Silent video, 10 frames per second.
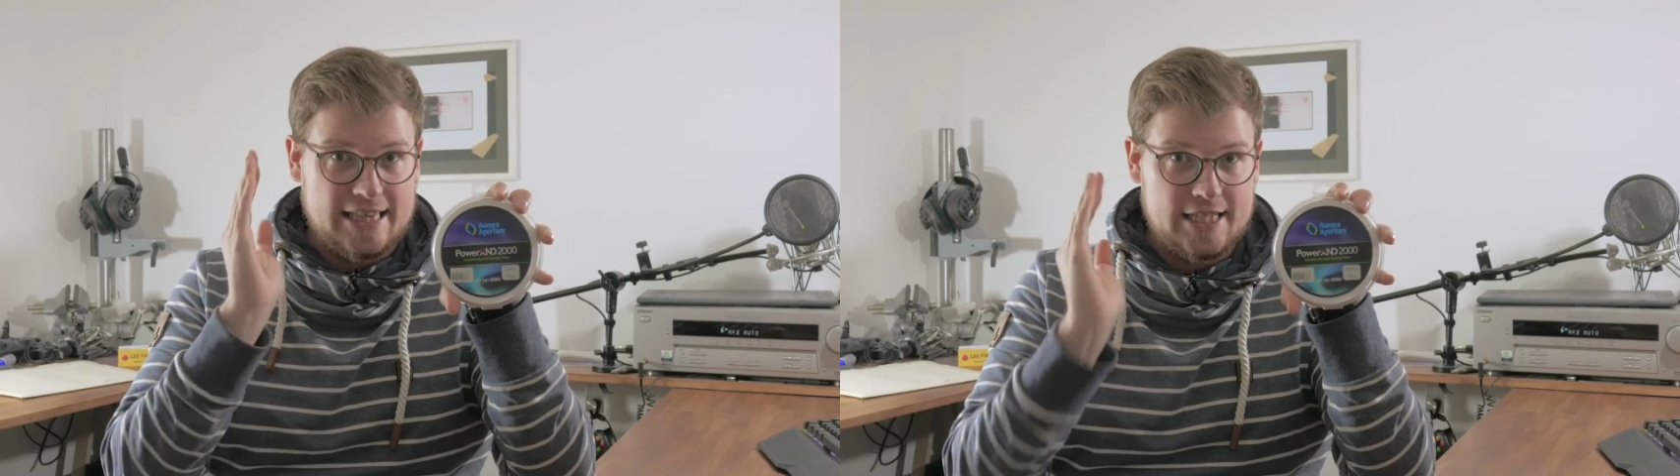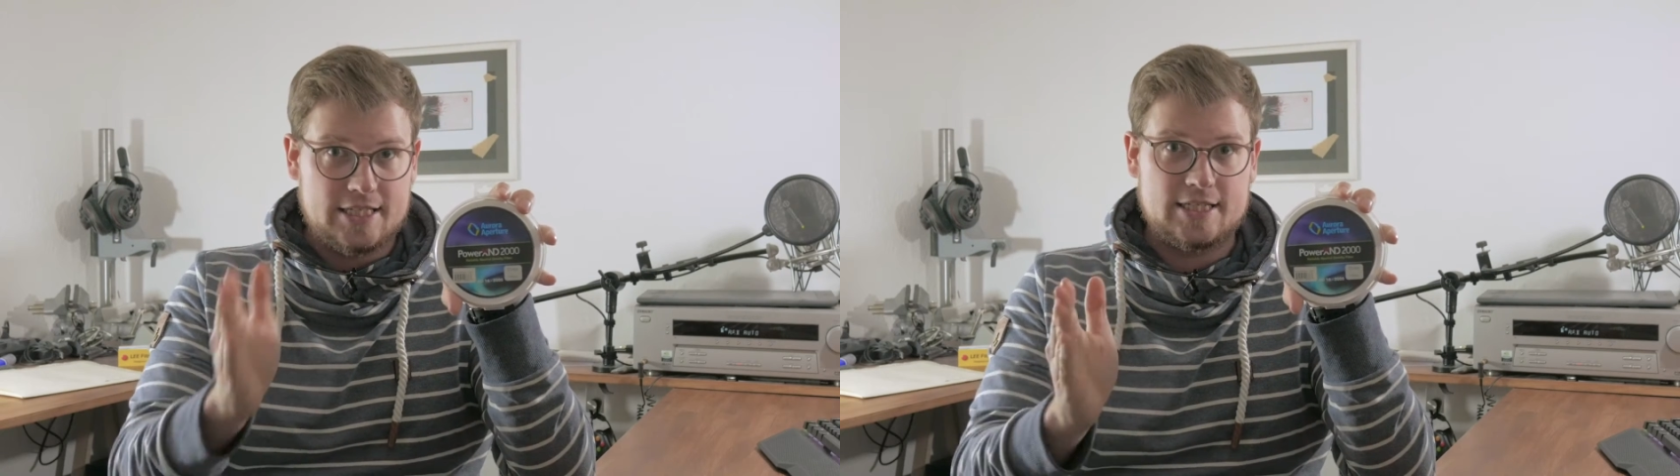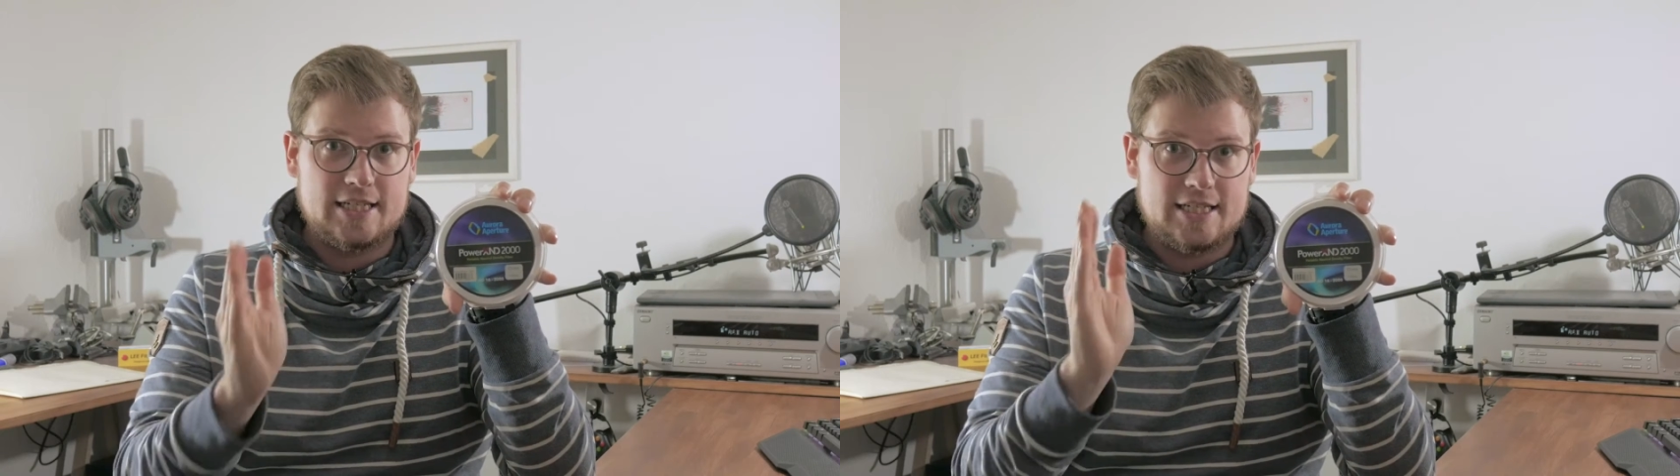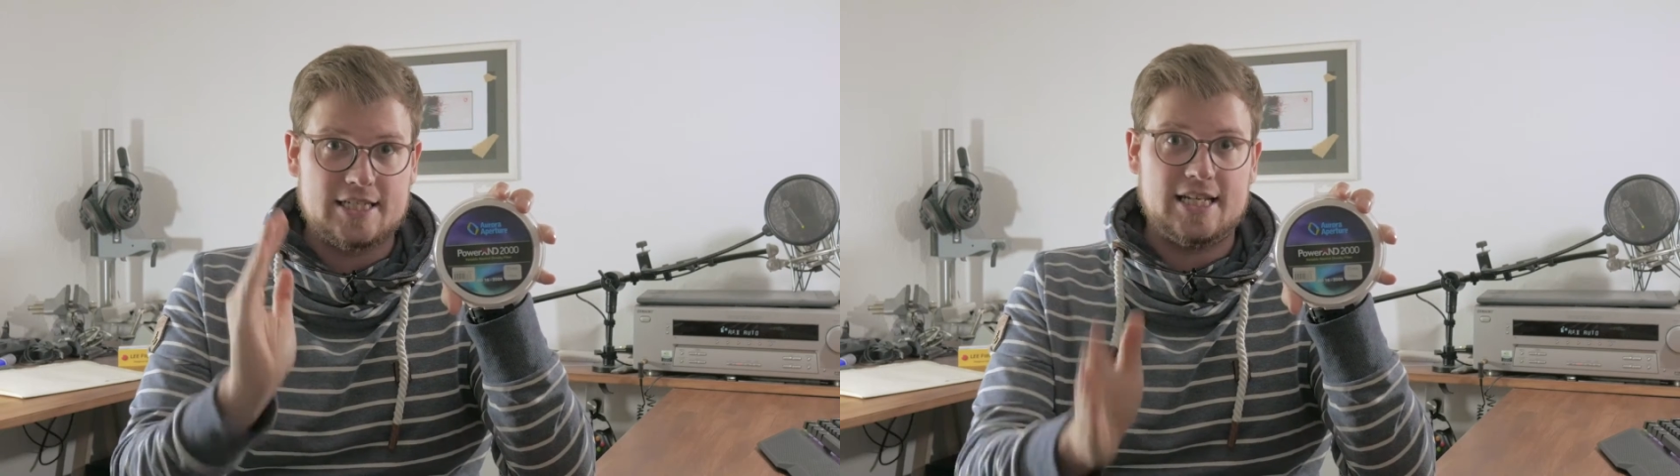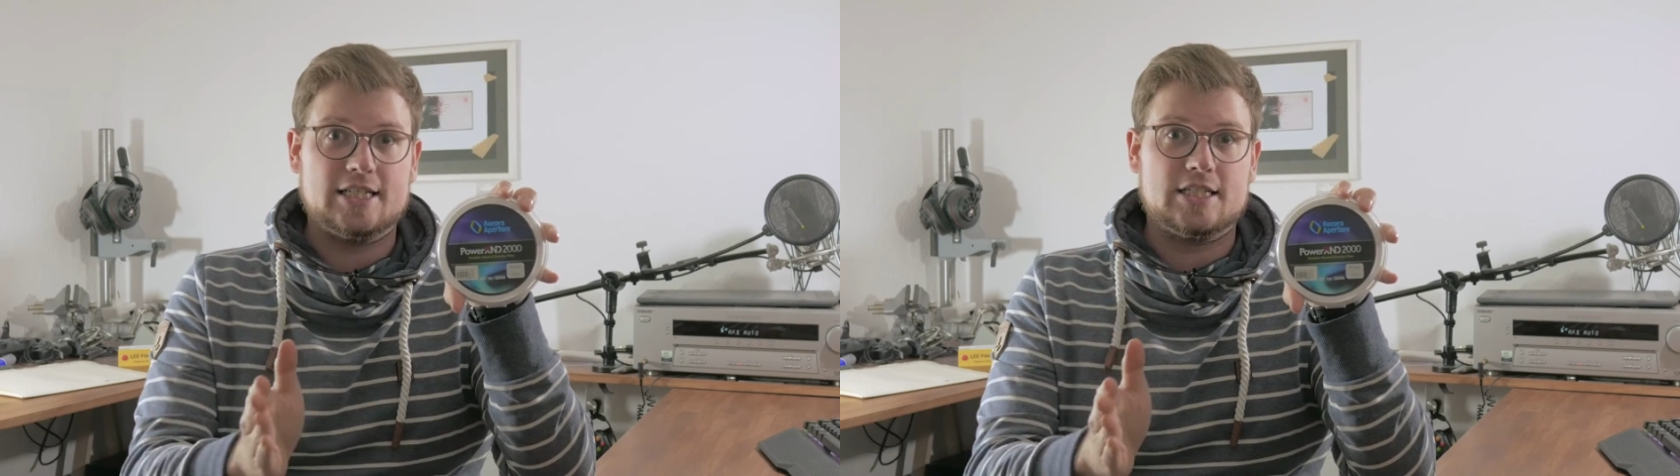this
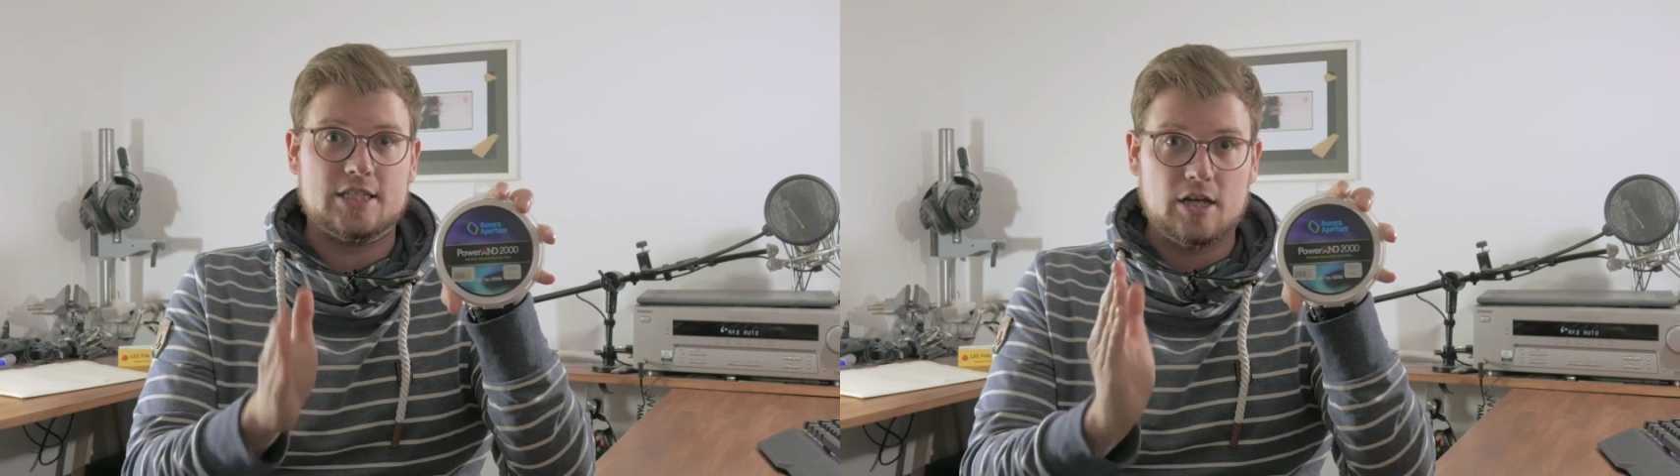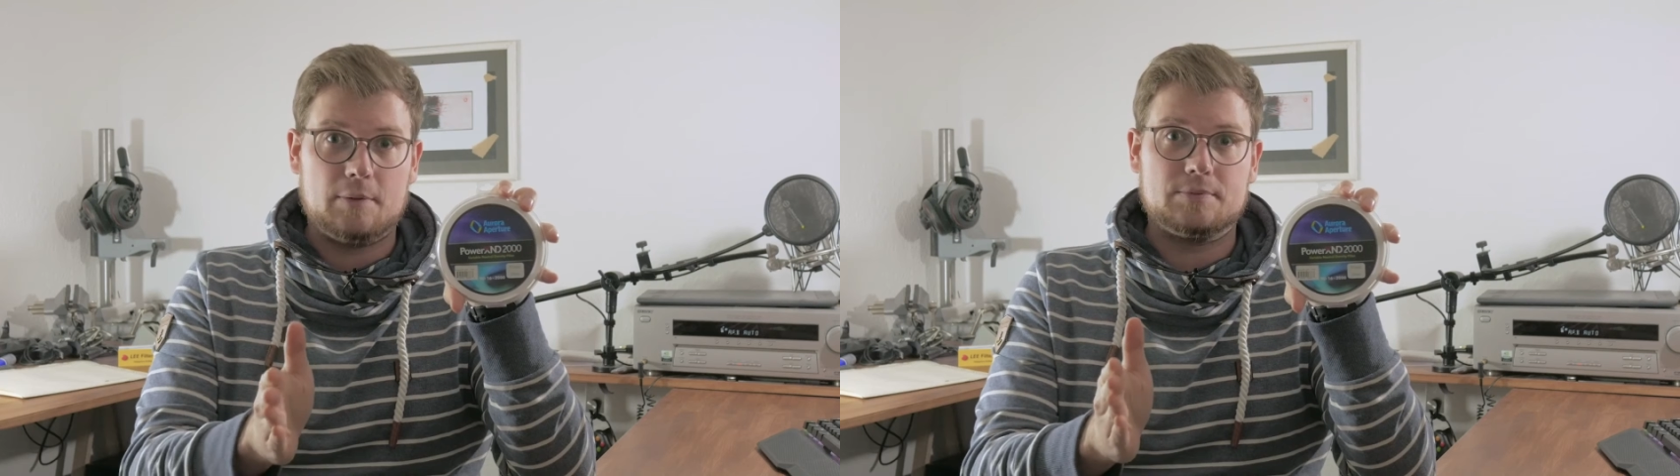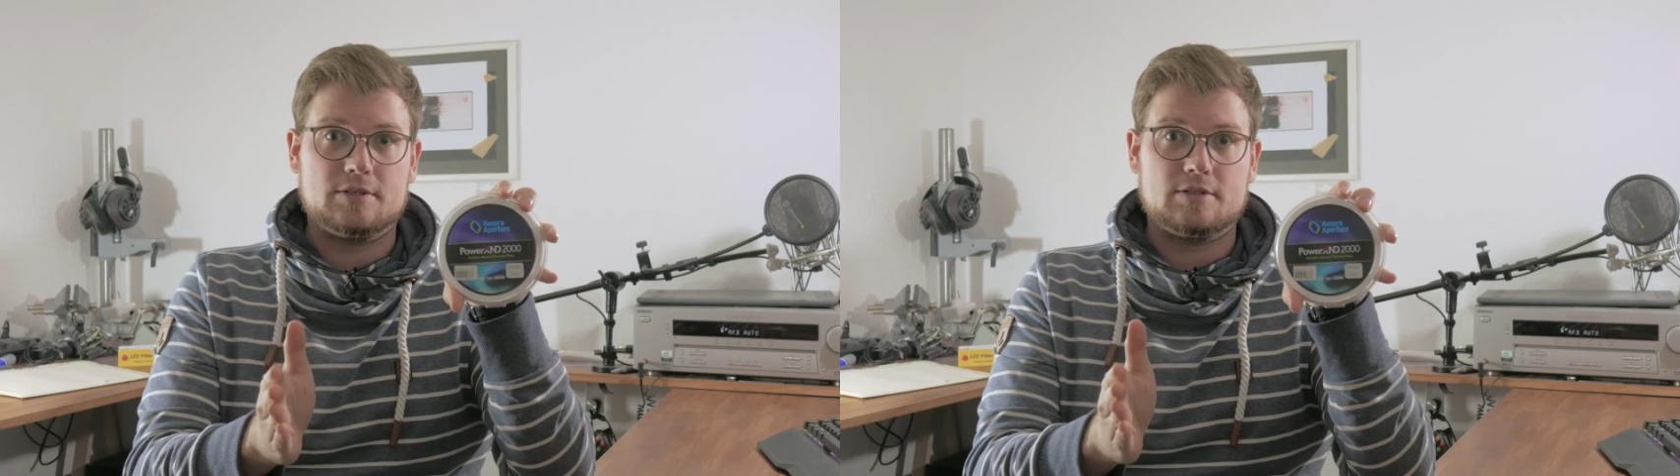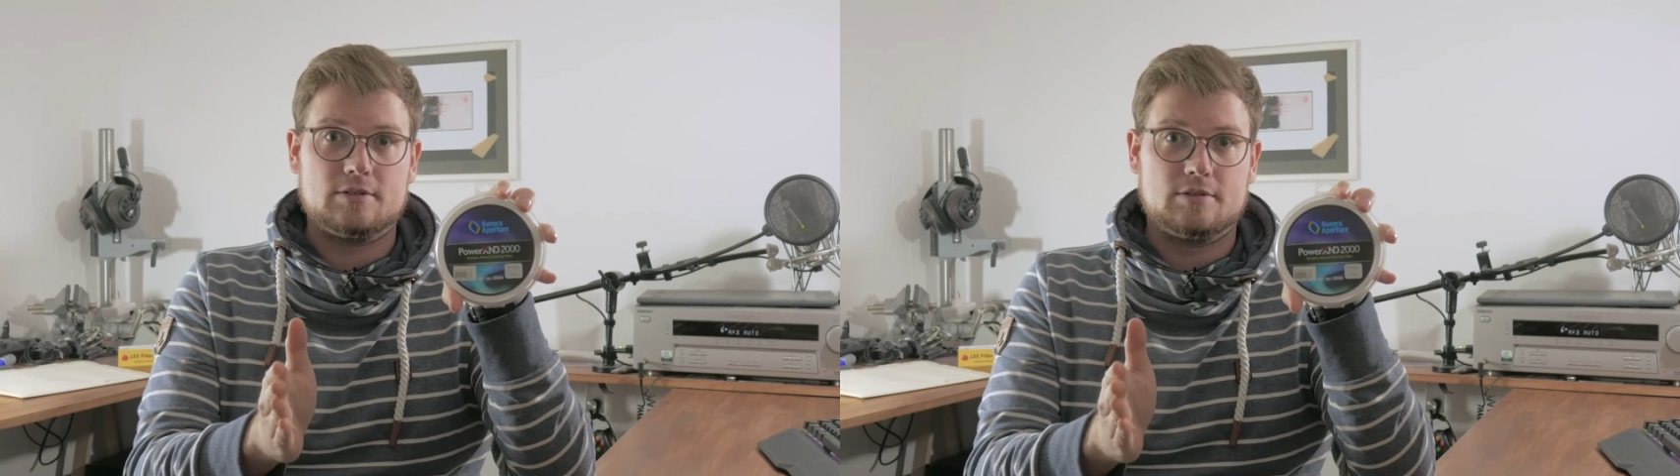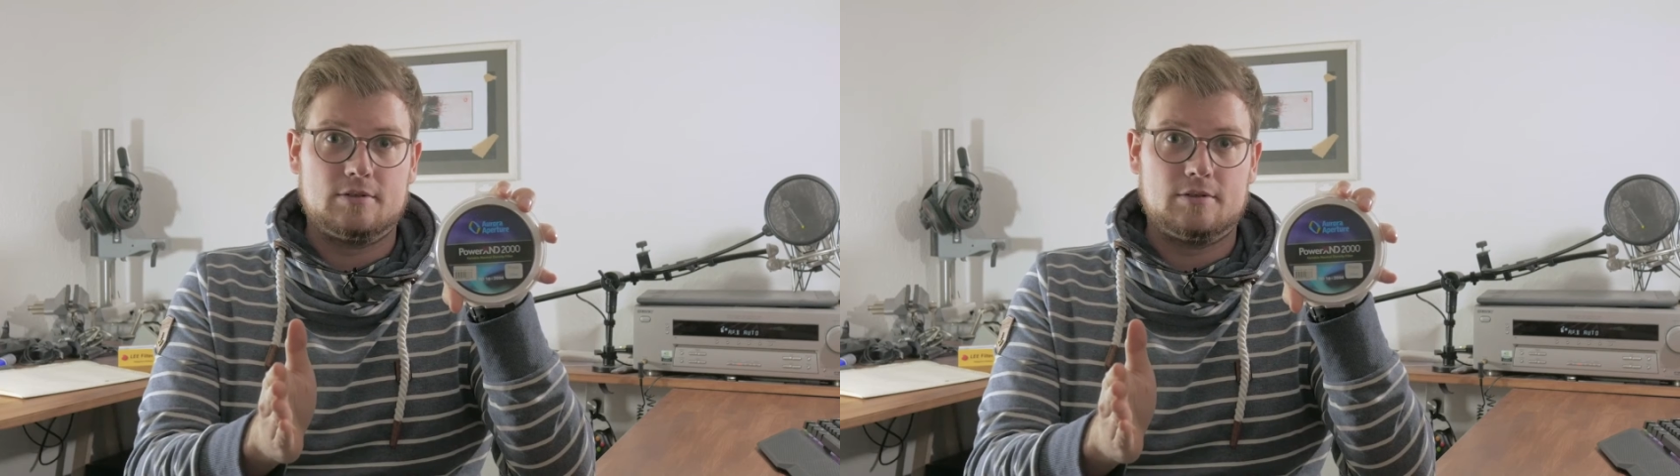is 10 stops.